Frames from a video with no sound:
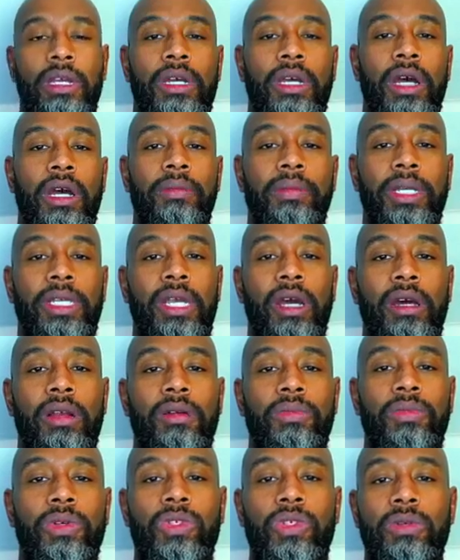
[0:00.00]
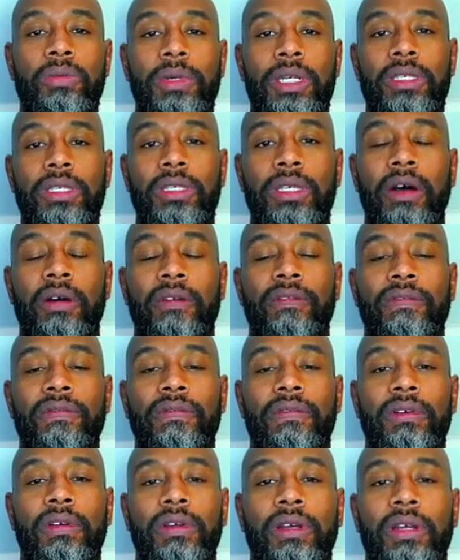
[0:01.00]
I'm accountable to myself.
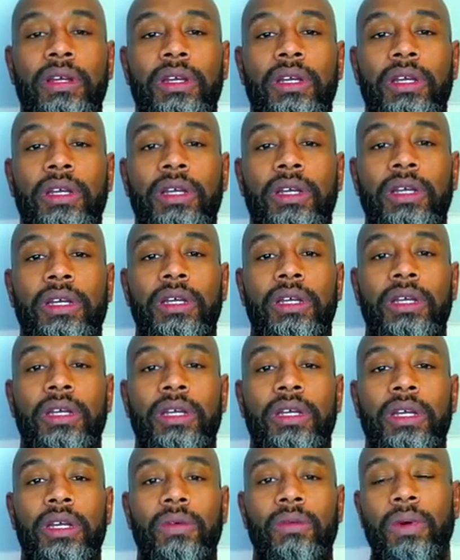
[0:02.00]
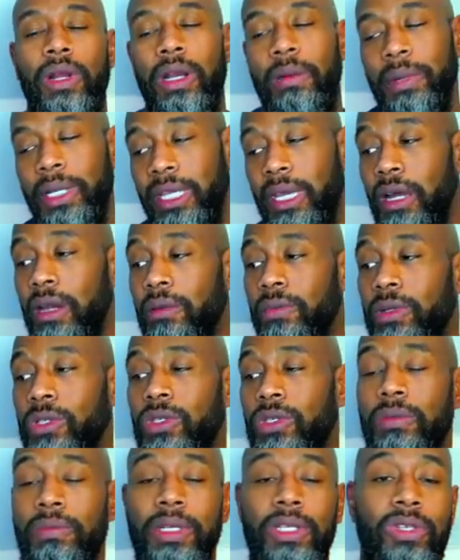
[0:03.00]
When I'm accountable
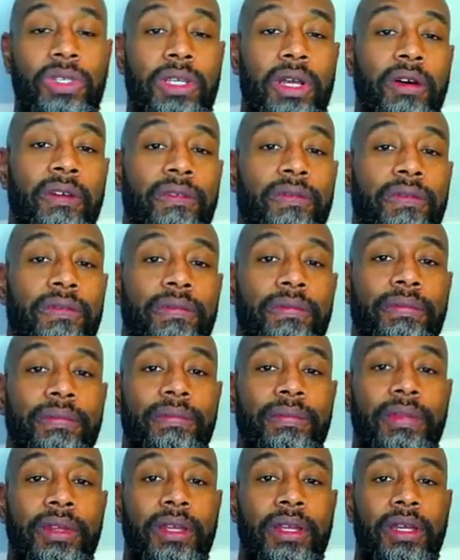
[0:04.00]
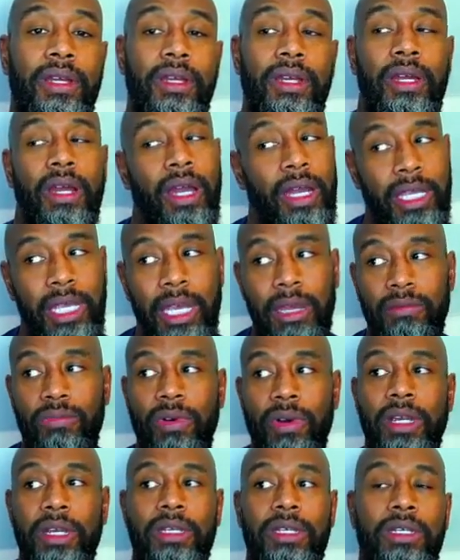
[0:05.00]
to myself, I can't
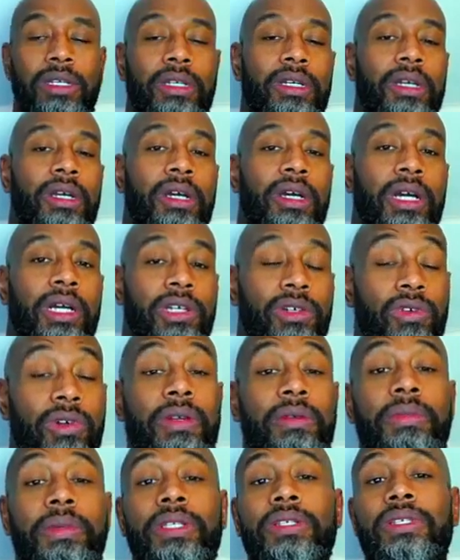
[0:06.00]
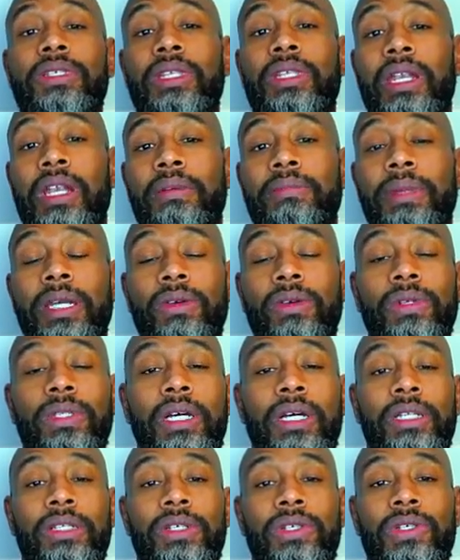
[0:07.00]
break agreements that I make with
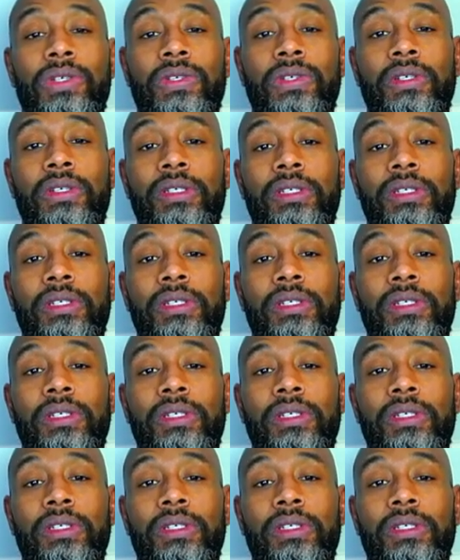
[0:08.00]
others.